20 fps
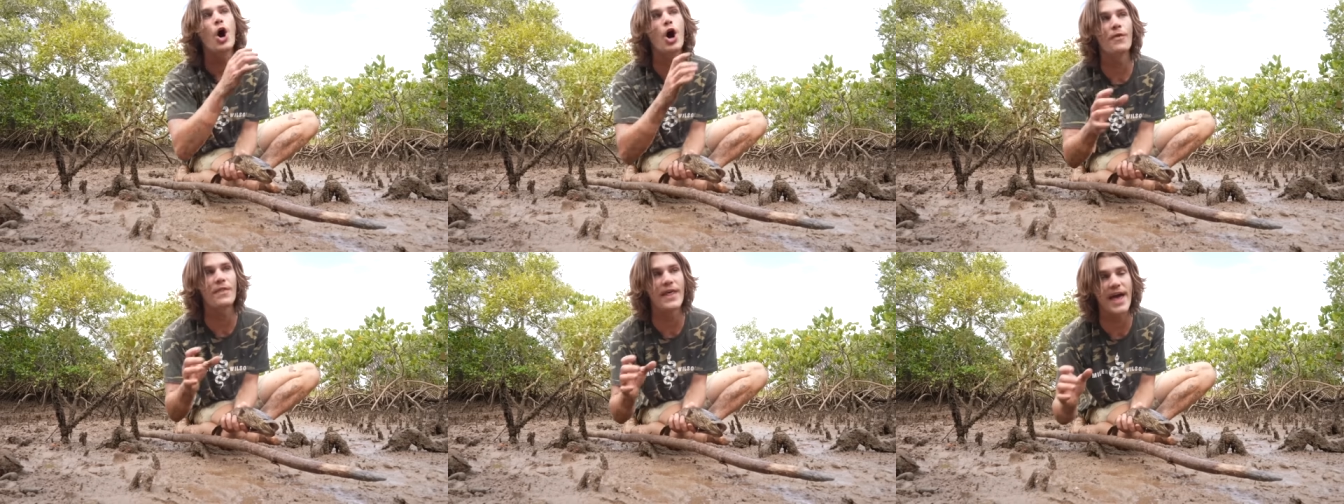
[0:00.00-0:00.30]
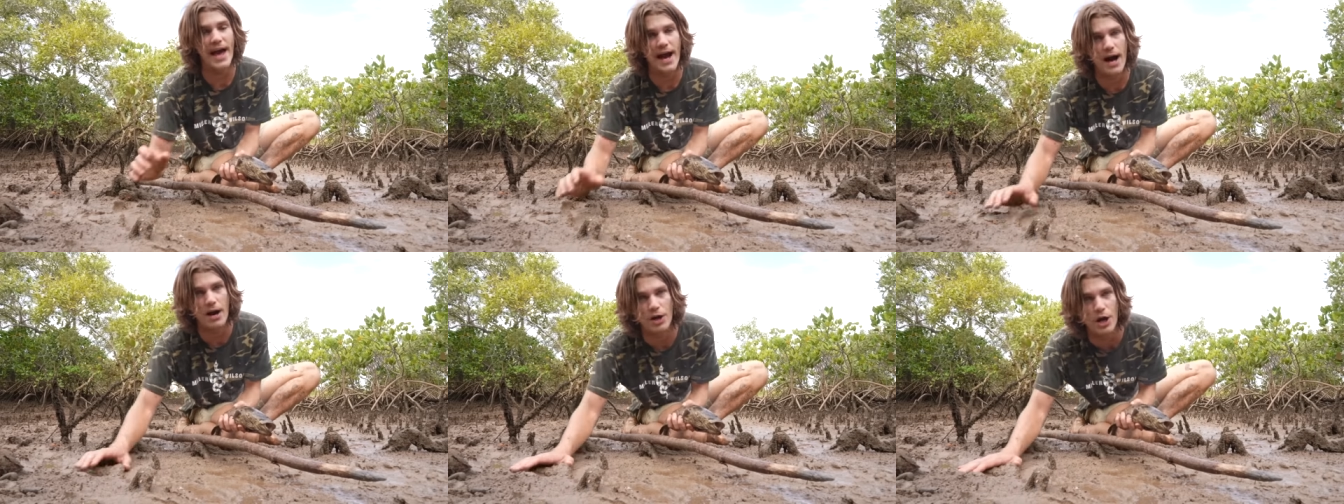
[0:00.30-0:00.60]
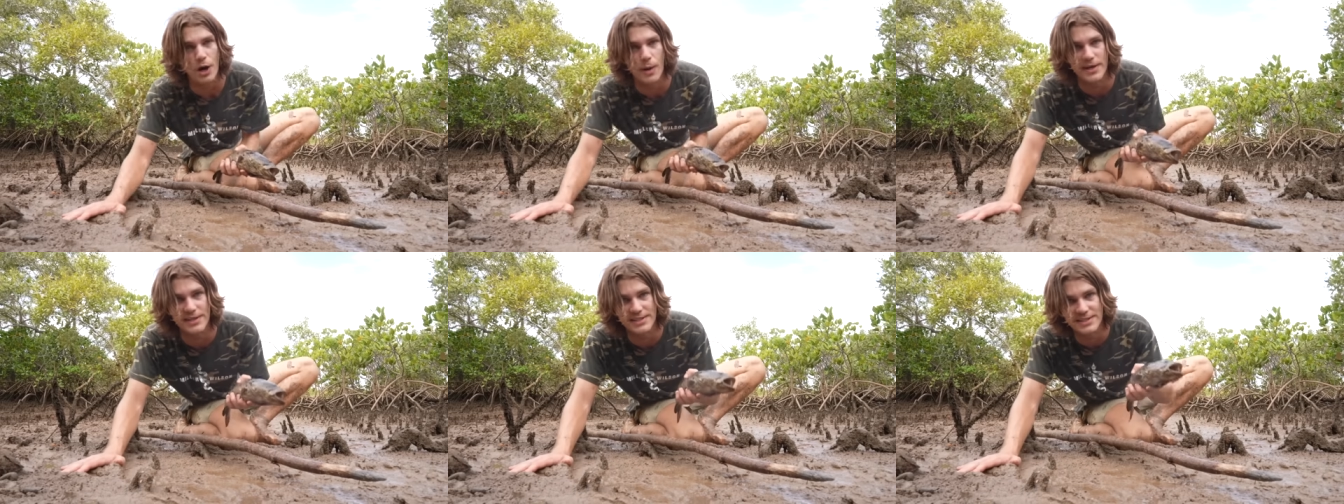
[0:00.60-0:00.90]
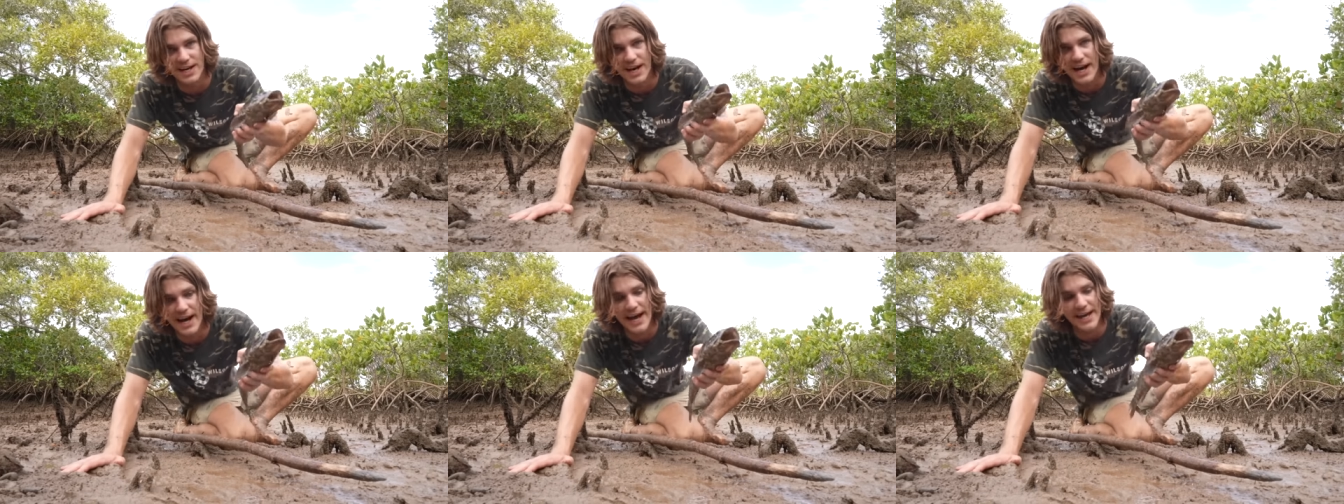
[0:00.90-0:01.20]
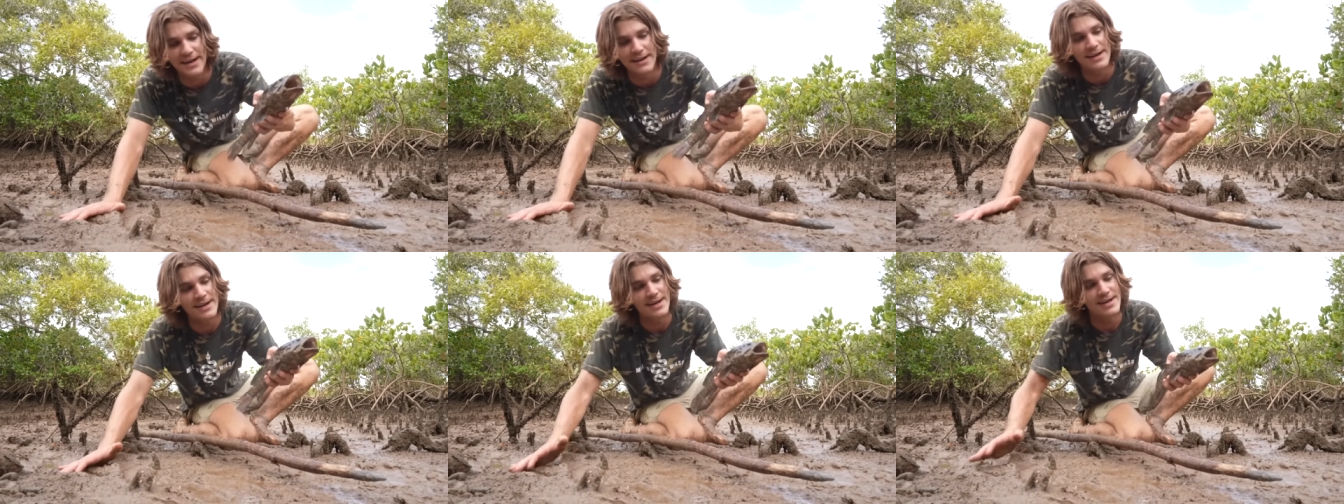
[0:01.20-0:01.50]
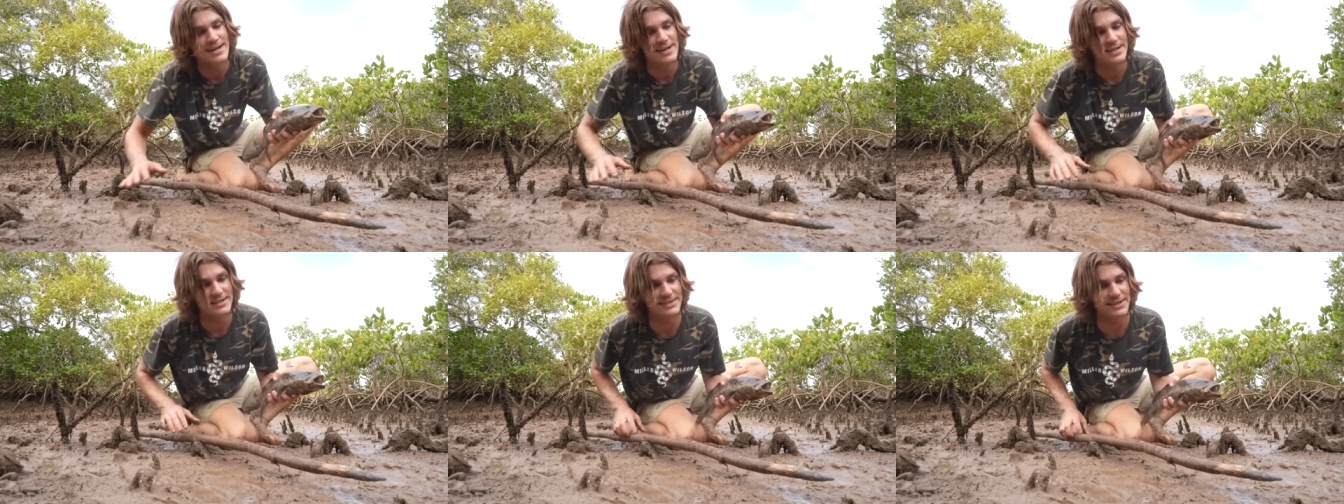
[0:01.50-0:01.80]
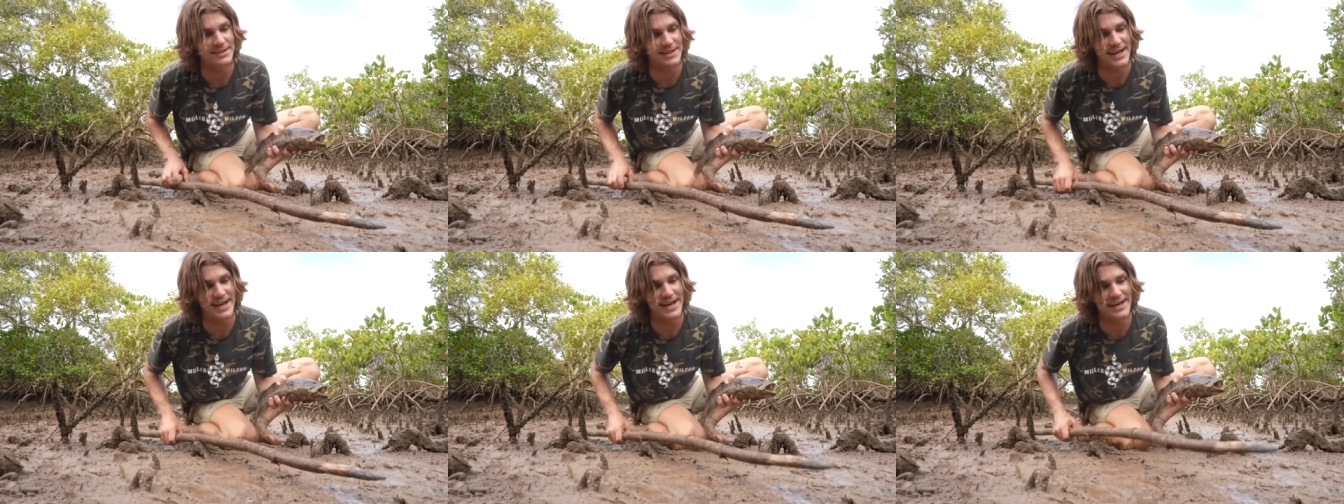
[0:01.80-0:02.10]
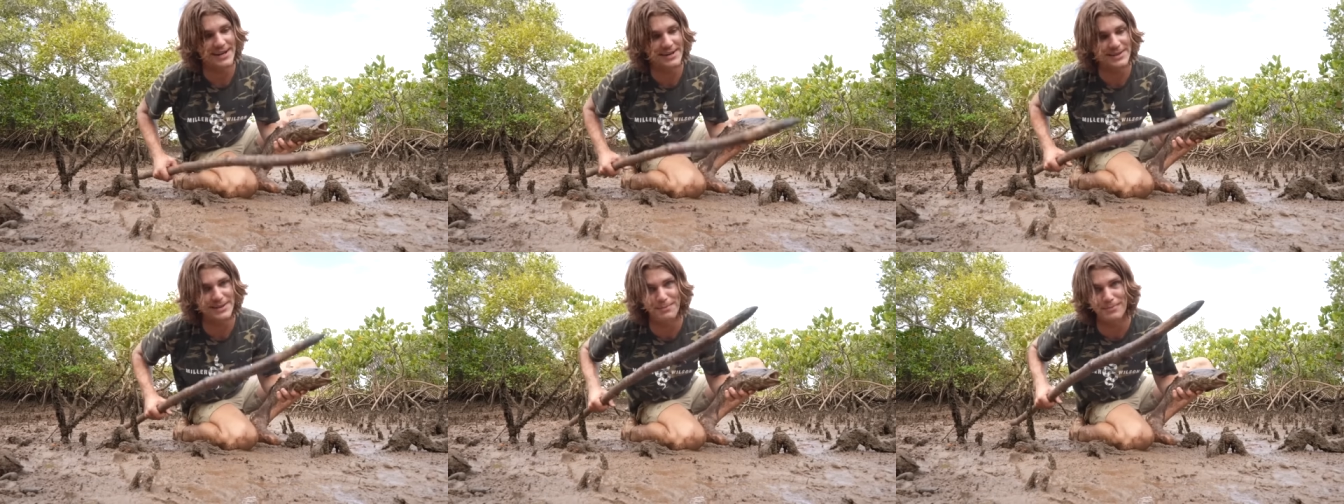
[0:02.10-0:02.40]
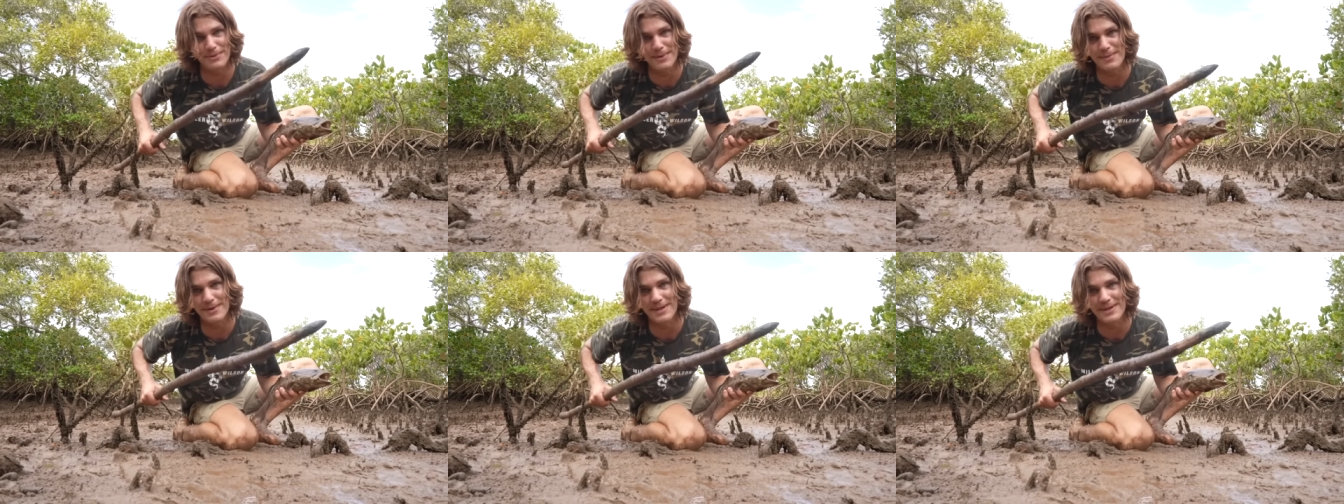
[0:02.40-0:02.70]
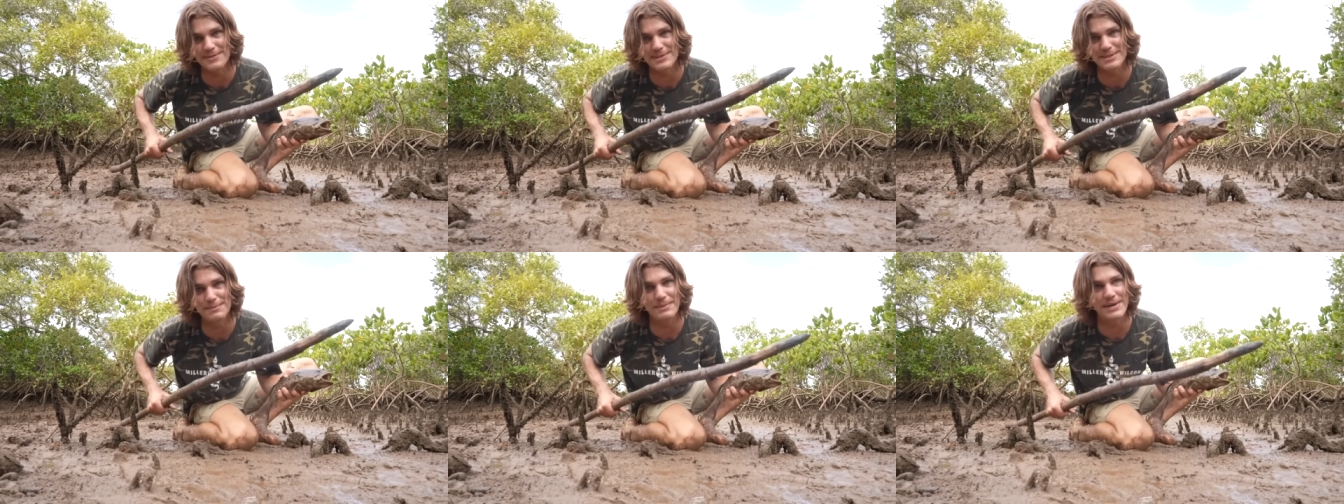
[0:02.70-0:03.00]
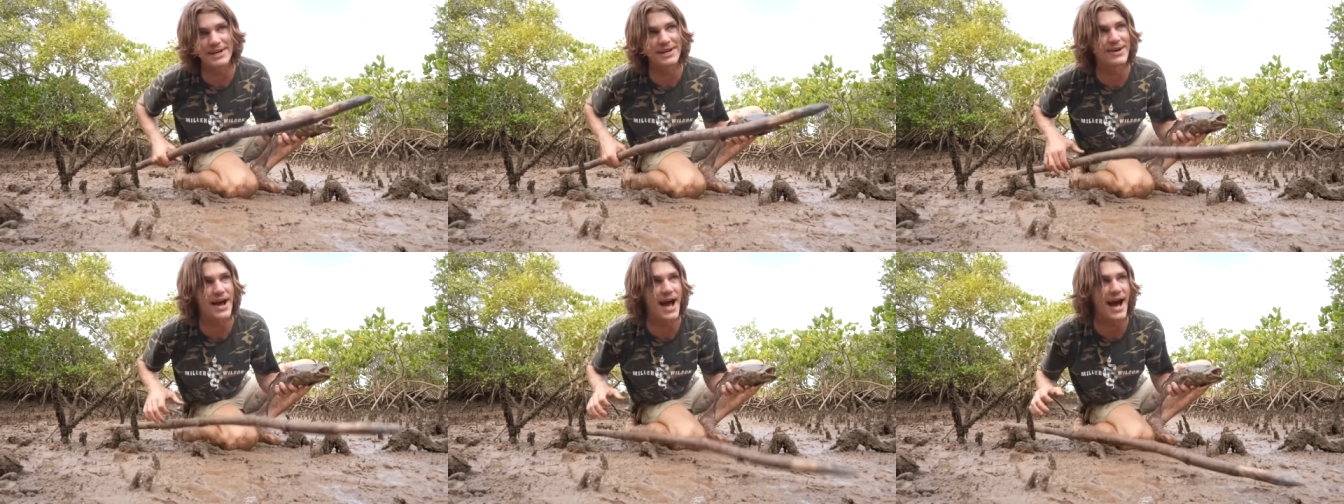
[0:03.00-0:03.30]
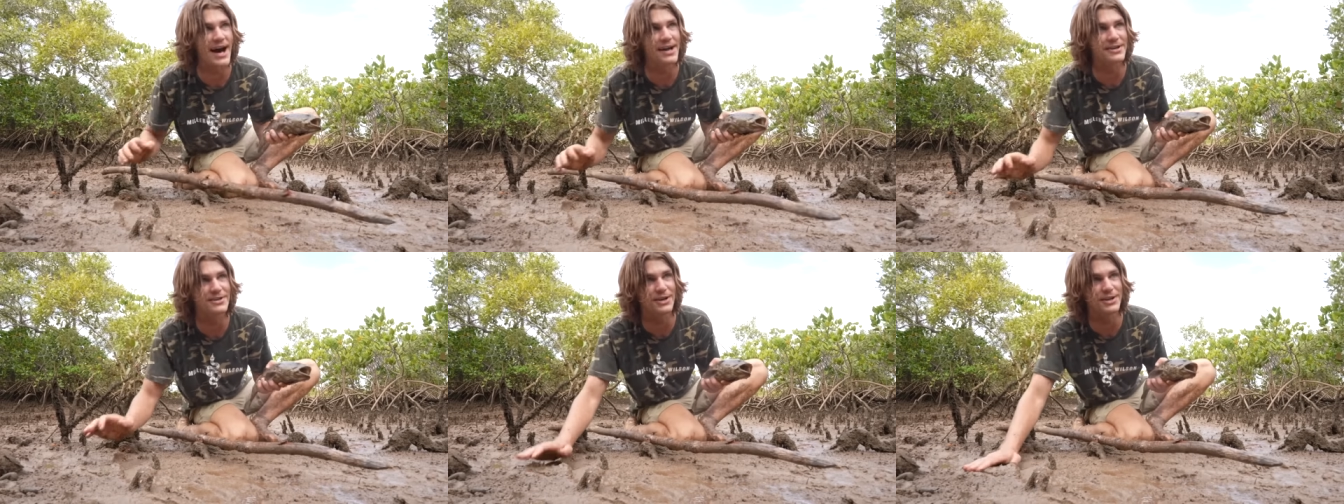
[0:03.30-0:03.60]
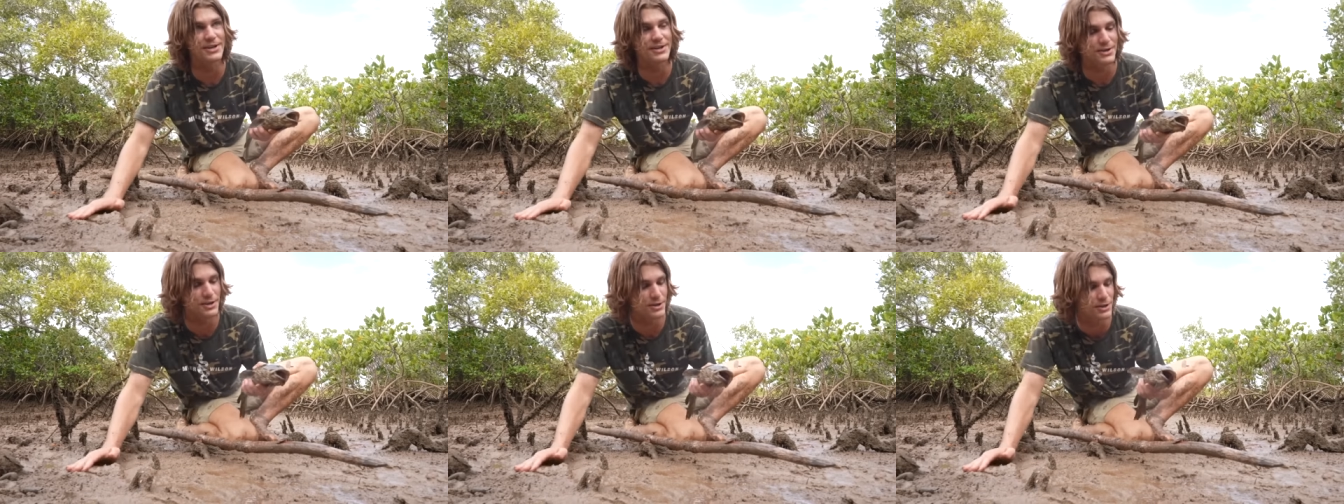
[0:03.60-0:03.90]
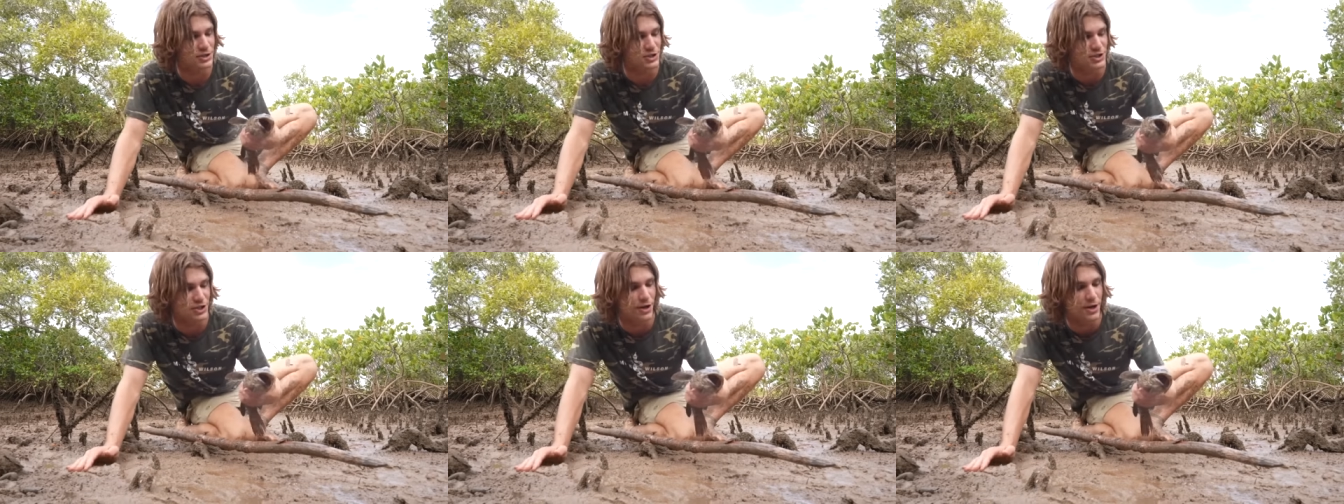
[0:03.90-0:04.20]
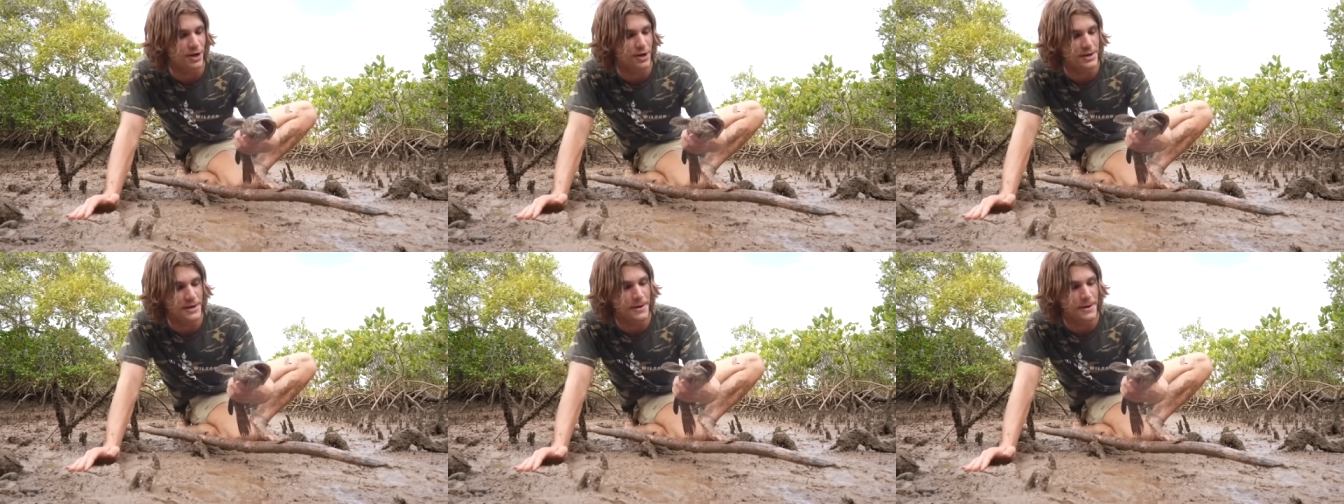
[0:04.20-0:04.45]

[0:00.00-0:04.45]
on the outgoing tide. So yeah, I got the primitive spear out, got a good shot on